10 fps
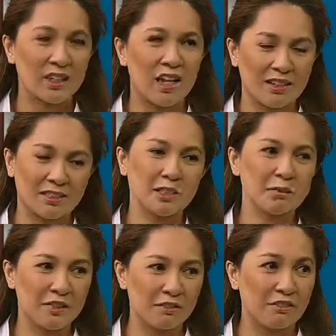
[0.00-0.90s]
Yeah, it
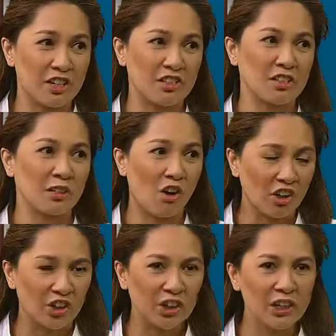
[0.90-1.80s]
keeps it fresher
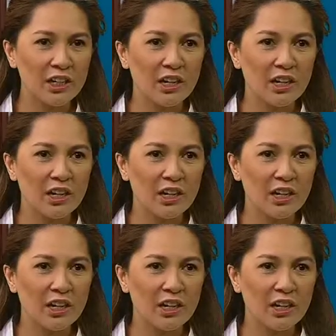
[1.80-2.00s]
longer.